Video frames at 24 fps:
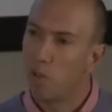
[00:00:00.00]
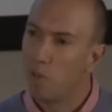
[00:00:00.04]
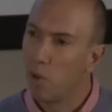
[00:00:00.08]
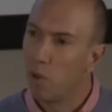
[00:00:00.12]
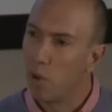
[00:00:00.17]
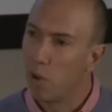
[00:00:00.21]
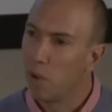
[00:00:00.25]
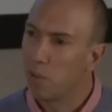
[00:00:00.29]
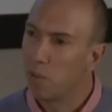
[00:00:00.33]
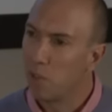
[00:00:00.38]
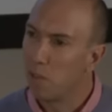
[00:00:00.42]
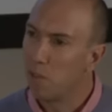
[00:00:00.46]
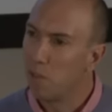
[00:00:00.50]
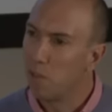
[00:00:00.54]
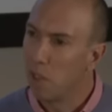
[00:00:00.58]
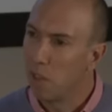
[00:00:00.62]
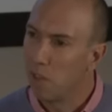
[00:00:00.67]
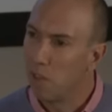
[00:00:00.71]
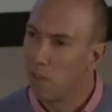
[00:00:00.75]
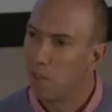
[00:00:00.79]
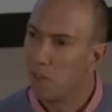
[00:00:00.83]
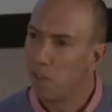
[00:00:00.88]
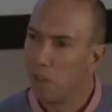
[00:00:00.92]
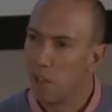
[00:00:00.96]
version of
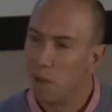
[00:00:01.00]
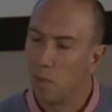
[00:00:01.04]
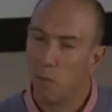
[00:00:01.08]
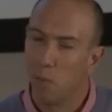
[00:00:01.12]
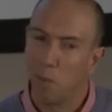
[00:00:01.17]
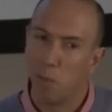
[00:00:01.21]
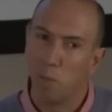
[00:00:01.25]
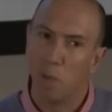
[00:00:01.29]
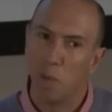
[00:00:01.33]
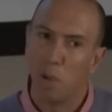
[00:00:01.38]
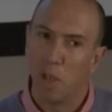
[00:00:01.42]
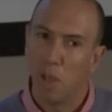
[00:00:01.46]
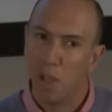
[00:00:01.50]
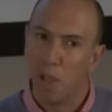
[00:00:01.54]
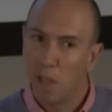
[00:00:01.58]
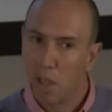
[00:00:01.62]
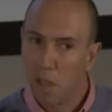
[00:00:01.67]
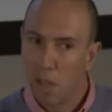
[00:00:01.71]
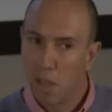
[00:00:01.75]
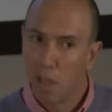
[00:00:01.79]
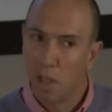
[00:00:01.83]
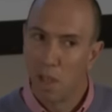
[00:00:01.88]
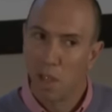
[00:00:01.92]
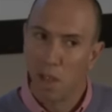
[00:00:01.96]
this, it would be
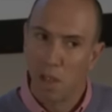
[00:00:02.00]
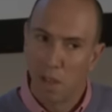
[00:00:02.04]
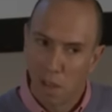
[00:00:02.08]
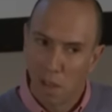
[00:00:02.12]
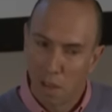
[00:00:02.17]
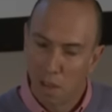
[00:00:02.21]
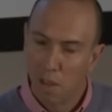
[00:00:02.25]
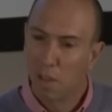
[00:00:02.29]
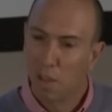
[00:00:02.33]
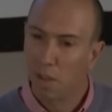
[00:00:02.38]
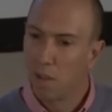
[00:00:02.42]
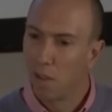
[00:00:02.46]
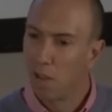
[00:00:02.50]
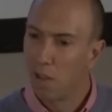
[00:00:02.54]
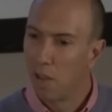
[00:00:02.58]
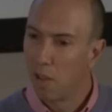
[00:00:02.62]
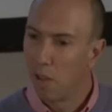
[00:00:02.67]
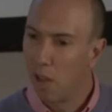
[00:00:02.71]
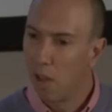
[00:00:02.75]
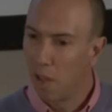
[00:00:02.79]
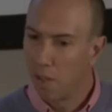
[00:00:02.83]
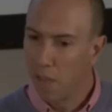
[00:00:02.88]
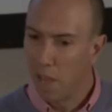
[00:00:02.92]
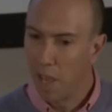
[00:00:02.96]

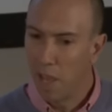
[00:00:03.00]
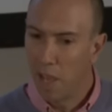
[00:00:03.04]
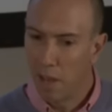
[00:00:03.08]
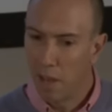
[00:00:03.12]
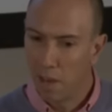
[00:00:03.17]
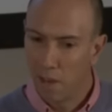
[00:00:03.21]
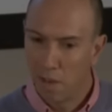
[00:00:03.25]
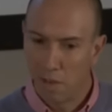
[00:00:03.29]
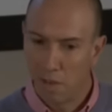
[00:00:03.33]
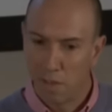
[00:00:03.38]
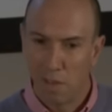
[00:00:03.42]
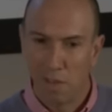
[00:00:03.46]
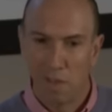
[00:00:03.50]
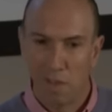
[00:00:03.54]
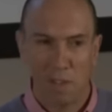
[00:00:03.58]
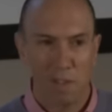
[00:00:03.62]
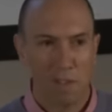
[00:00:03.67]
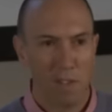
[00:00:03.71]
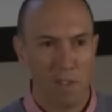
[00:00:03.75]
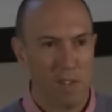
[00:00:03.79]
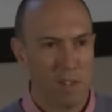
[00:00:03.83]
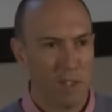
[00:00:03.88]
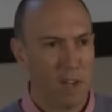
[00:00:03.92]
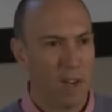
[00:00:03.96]
like that.
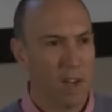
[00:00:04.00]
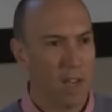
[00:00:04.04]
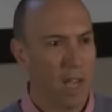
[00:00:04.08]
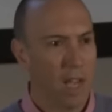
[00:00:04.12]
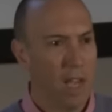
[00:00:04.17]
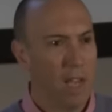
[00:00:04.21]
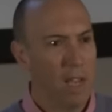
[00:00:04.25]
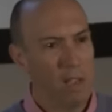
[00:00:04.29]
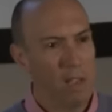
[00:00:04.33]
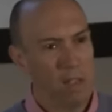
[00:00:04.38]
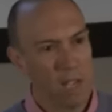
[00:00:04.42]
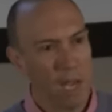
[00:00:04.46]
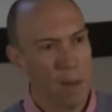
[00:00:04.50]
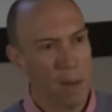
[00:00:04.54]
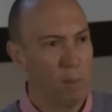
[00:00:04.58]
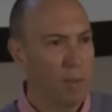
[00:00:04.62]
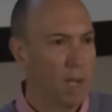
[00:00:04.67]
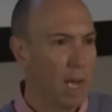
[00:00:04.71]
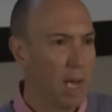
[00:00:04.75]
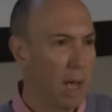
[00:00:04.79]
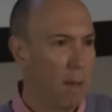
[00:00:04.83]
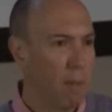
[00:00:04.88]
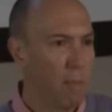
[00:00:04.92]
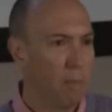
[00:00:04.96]
Is that okay? Tap,
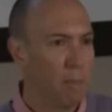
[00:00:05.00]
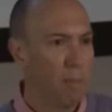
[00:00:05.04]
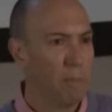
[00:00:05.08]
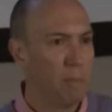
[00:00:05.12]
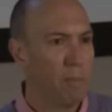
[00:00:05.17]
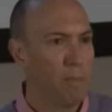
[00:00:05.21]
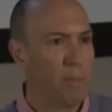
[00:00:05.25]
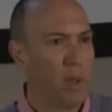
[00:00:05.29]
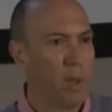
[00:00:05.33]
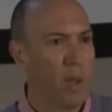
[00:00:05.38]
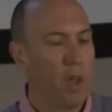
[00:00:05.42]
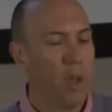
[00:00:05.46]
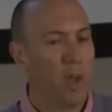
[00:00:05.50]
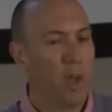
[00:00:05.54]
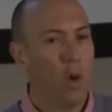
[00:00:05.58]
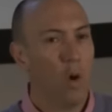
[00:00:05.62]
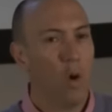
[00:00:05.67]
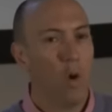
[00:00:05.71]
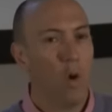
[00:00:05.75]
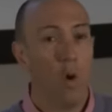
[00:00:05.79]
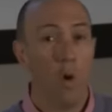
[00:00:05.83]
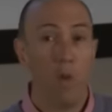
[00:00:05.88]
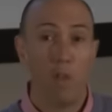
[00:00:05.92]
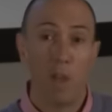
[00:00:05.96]
tap.
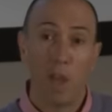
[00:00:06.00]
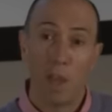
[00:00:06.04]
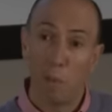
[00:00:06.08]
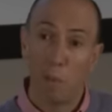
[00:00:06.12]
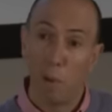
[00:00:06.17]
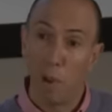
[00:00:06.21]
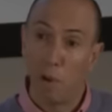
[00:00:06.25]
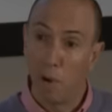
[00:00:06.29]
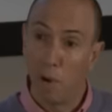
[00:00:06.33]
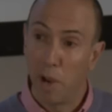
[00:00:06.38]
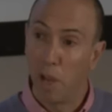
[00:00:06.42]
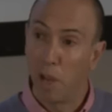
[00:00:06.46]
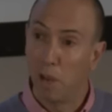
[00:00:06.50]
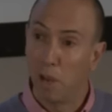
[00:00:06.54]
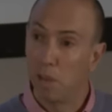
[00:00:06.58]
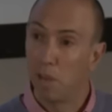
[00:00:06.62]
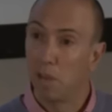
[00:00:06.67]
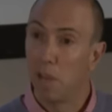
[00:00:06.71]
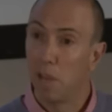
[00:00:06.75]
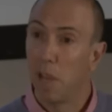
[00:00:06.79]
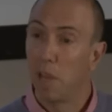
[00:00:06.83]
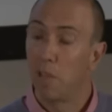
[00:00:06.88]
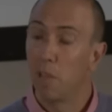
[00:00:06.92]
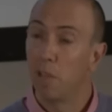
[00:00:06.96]
Or the other way around.
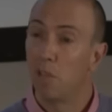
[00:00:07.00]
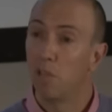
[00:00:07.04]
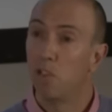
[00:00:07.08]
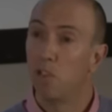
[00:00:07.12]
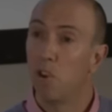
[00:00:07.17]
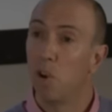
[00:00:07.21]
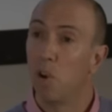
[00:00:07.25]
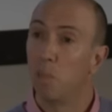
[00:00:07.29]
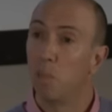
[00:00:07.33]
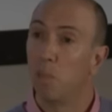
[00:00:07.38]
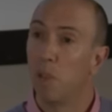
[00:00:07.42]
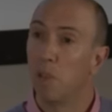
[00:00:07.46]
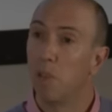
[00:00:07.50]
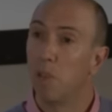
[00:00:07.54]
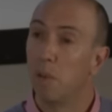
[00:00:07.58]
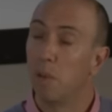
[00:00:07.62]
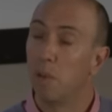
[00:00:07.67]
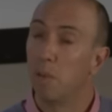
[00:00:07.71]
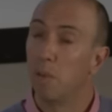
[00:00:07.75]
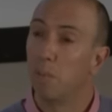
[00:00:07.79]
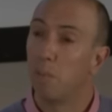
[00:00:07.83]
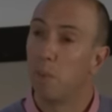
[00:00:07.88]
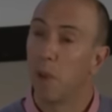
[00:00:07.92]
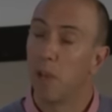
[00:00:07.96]
And the job that
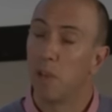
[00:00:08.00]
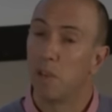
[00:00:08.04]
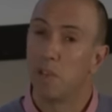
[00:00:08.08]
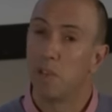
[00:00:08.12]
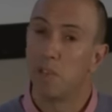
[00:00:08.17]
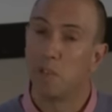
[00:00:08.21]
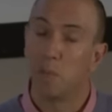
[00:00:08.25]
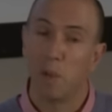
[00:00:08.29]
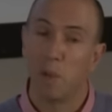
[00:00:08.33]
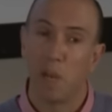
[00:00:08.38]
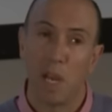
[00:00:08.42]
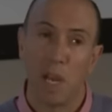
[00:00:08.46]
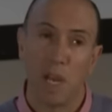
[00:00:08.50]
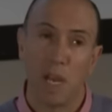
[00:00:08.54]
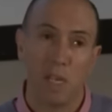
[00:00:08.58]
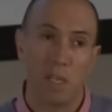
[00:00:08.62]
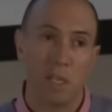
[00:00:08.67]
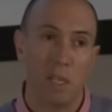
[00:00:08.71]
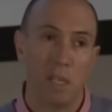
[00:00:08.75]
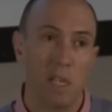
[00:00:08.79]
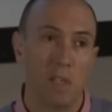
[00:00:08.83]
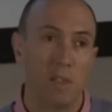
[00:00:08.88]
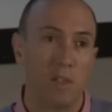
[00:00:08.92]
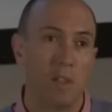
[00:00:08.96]
the participant
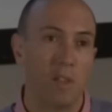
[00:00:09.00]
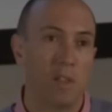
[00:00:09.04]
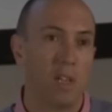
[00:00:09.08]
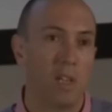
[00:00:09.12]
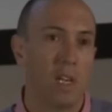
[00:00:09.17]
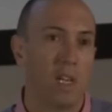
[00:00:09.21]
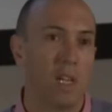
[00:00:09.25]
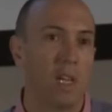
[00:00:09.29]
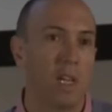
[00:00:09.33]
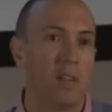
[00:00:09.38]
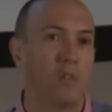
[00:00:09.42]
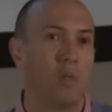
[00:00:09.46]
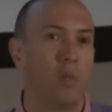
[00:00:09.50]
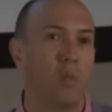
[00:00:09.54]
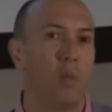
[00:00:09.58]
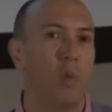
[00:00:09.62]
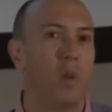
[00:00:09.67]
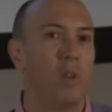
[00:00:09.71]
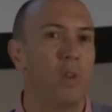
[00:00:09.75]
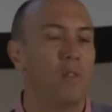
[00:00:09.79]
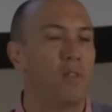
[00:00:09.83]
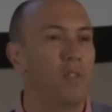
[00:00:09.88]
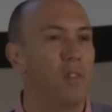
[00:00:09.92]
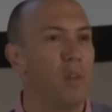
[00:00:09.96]
has is to tell us
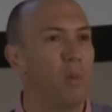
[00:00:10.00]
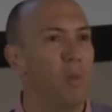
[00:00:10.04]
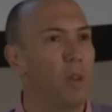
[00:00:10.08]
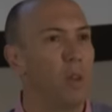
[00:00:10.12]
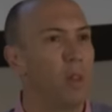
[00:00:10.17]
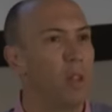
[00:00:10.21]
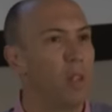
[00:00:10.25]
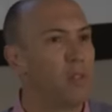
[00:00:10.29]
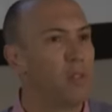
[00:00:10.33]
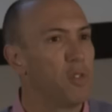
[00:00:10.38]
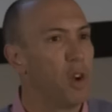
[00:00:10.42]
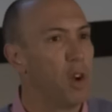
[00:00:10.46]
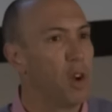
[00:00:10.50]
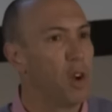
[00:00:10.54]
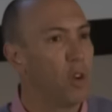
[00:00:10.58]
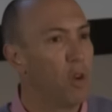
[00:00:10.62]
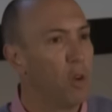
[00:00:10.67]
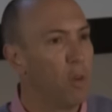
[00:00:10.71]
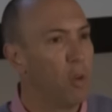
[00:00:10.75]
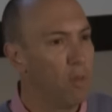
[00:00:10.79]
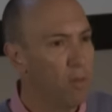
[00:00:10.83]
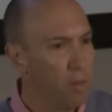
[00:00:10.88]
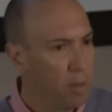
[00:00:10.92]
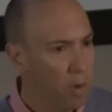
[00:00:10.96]
which stimulus
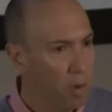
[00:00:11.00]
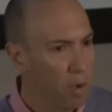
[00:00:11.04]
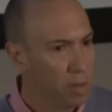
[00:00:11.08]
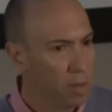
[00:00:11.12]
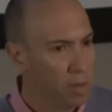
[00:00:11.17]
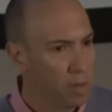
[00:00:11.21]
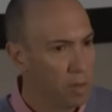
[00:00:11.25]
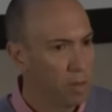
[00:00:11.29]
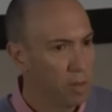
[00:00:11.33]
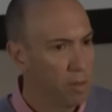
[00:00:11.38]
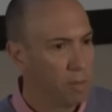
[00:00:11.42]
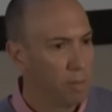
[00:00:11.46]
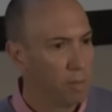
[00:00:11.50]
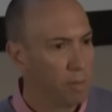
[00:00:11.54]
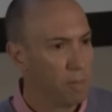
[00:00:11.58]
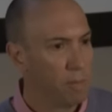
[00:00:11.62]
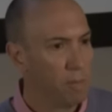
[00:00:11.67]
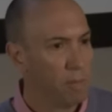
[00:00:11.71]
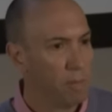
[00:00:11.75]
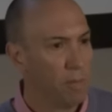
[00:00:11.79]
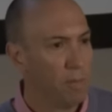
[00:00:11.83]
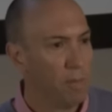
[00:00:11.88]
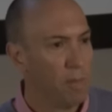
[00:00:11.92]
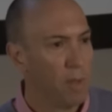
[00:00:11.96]
occurred first.
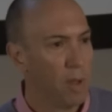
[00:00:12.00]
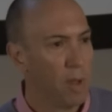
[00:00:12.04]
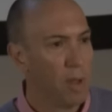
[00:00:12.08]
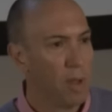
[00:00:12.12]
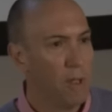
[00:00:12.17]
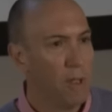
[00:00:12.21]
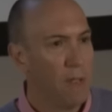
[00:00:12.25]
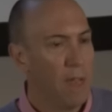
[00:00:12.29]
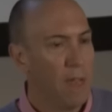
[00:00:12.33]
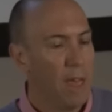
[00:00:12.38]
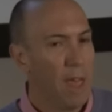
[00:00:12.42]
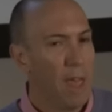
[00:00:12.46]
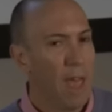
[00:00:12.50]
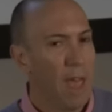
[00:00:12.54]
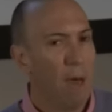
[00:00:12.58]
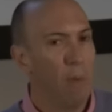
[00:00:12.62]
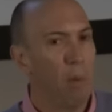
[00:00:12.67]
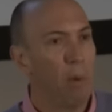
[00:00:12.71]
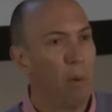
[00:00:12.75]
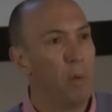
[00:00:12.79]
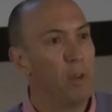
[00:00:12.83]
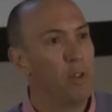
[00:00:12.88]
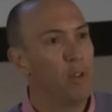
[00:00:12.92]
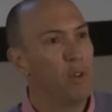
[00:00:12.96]
And
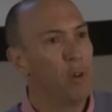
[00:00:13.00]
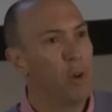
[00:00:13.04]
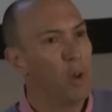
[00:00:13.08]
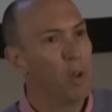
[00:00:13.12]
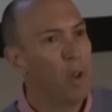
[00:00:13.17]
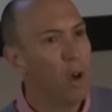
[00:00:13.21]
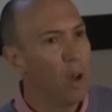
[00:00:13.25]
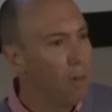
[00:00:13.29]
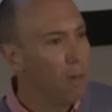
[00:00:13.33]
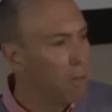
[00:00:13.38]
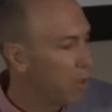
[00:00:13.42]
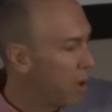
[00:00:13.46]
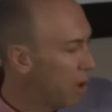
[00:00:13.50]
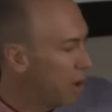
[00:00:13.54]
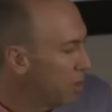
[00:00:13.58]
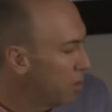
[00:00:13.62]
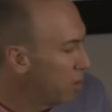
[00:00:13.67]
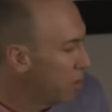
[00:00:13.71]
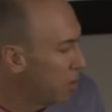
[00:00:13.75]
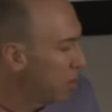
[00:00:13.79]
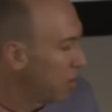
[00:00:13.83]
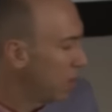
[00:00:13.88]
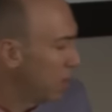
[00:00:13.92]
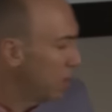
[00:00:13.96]
when we do a lot of
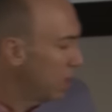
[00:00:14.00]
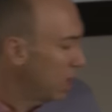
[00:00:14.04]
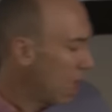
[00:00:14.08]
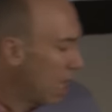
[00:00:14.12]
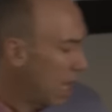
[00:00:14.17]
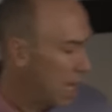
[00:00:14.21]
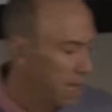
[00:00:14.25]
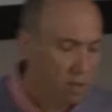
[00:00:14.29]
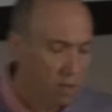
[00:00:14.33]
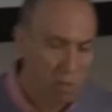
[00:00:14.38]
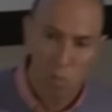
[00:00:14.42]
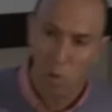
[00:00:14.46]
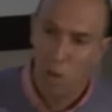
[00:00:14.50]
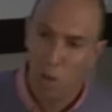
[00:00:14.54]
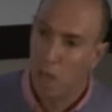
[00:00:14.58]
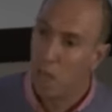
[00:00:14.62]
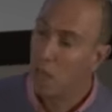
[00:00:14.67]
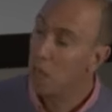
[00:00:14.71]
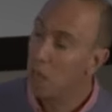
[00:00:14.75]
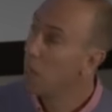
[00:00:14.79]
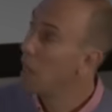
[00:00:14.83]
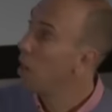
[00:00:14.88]
those tests, we end